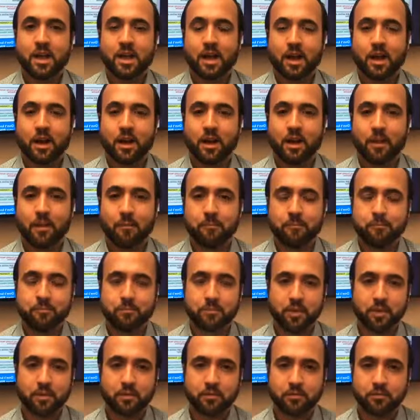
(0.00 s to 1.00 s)

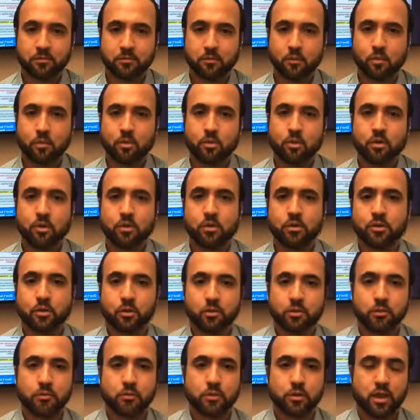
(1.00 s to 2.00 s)
um, for
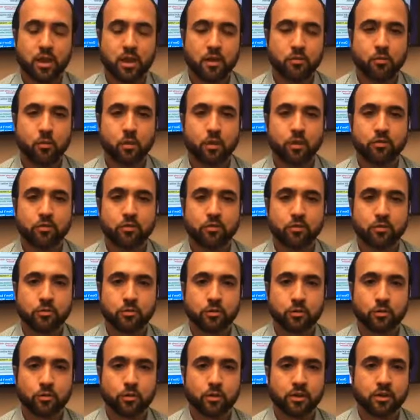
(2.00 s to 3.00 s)
those of you that have questions, just
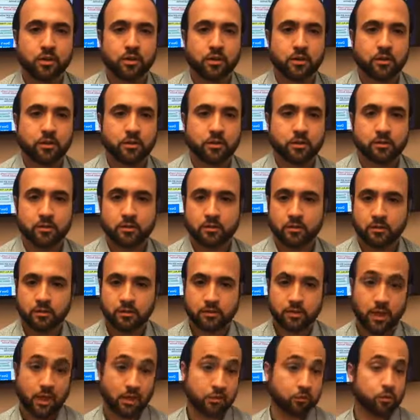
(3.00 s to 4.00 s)
feel free to, to,
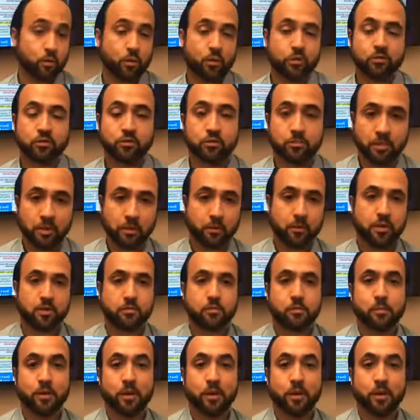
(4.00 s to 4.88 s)
to, ask questions by whatever